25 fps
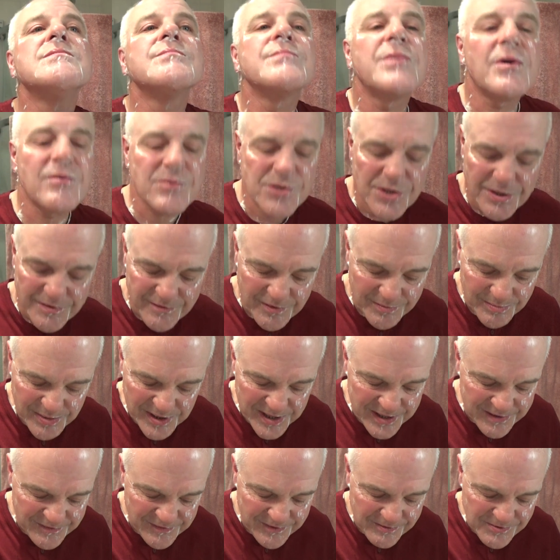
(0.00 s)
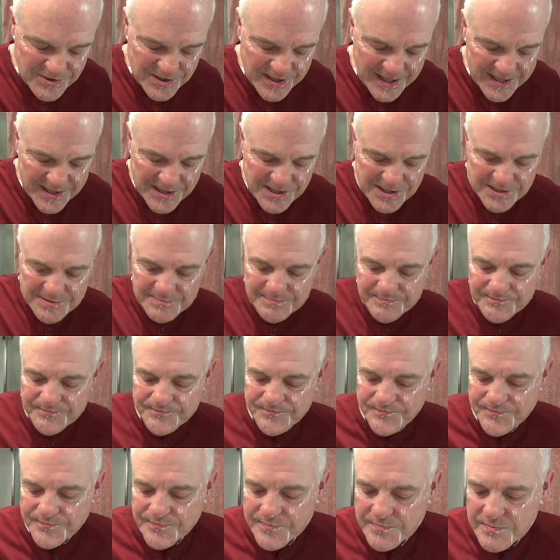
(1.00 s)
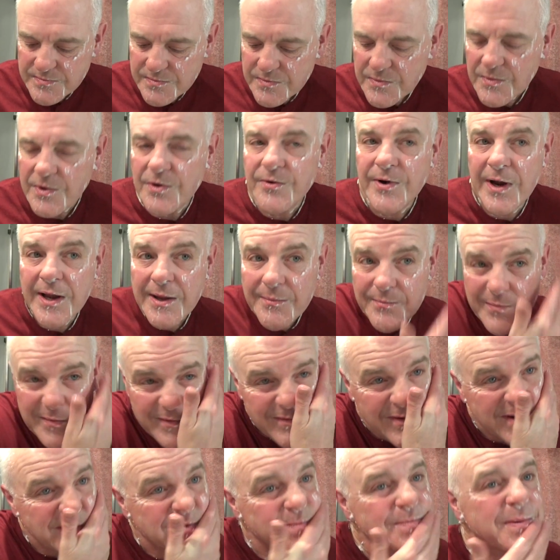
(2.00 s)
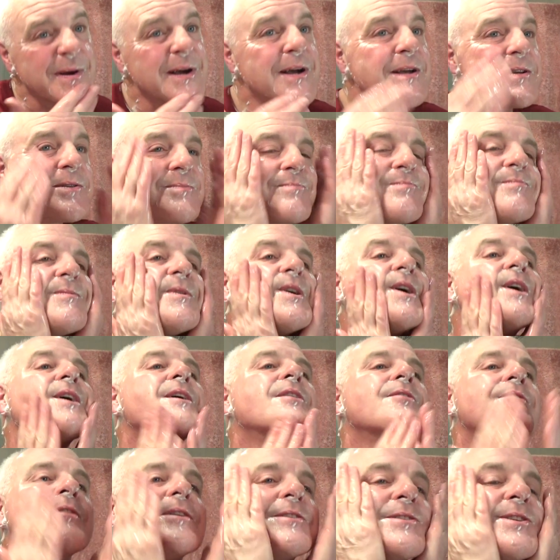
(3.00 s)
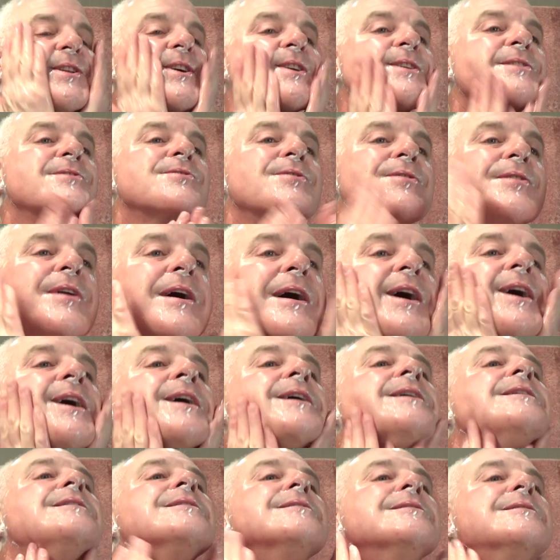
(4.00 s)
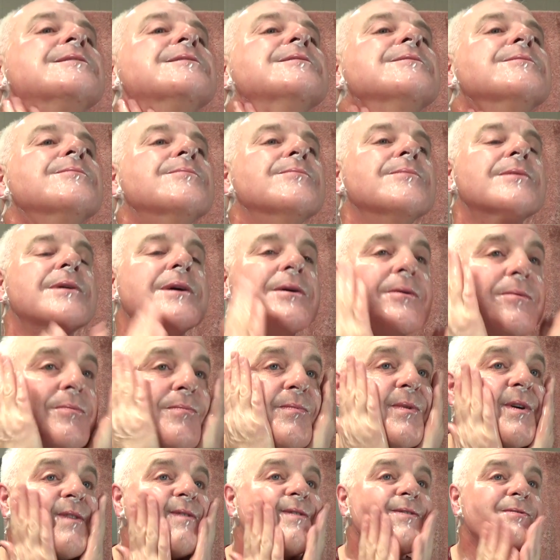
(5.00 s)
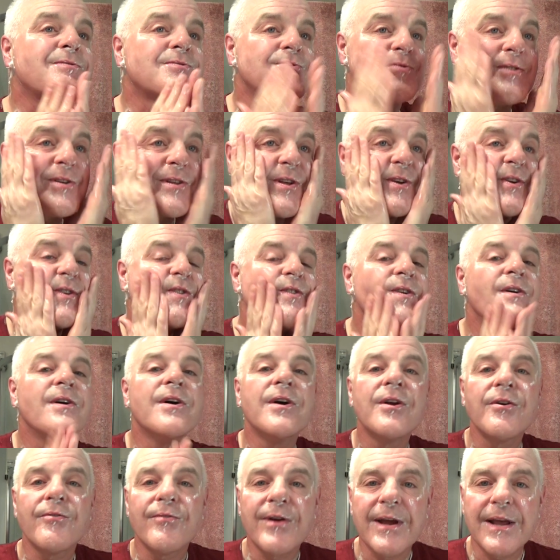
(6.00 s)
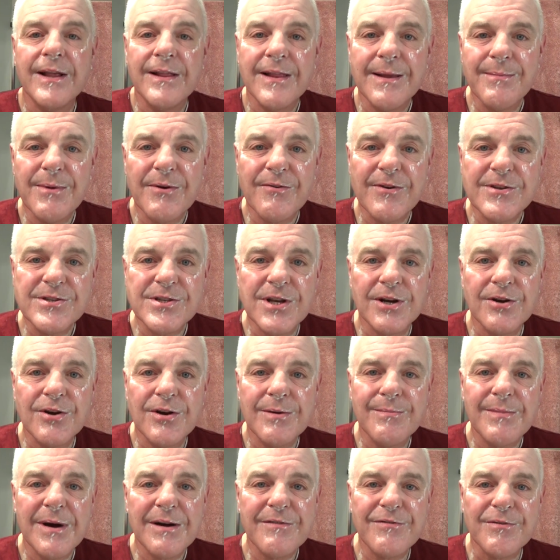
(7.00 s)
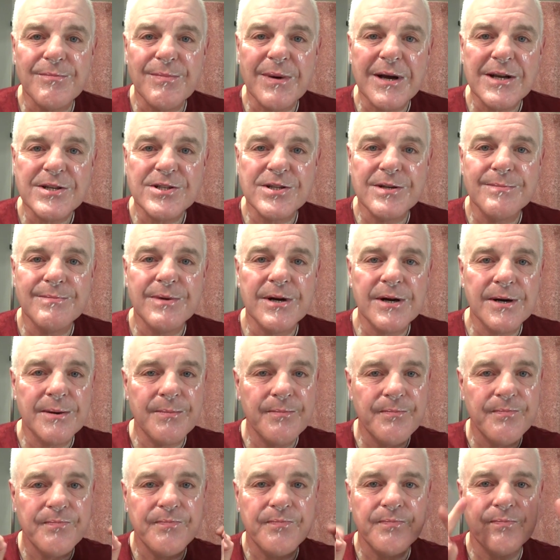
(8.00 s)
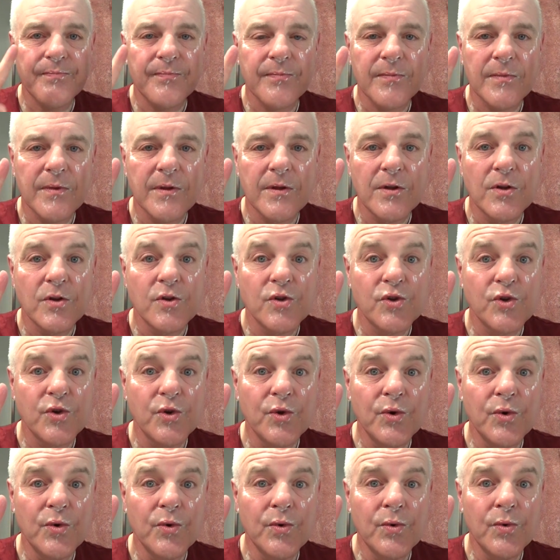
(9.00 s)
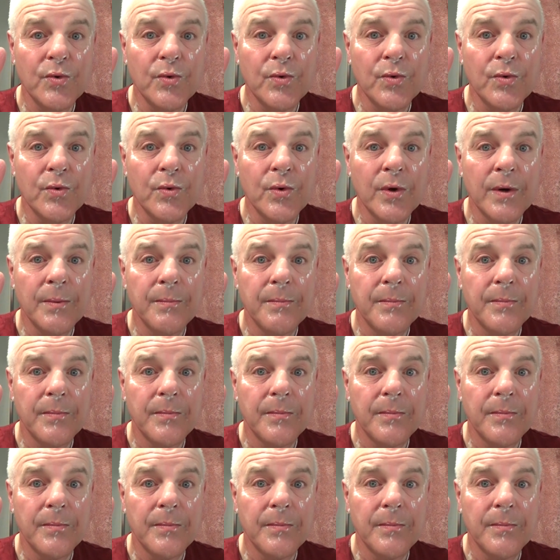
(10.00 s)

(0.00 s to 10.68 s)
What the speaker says: Polsilver blade feels nice. Right, first pass. Yeah, great slickness on that. Wow, that feels really good. Right, let me rinse it, I'll come back for pass number 2.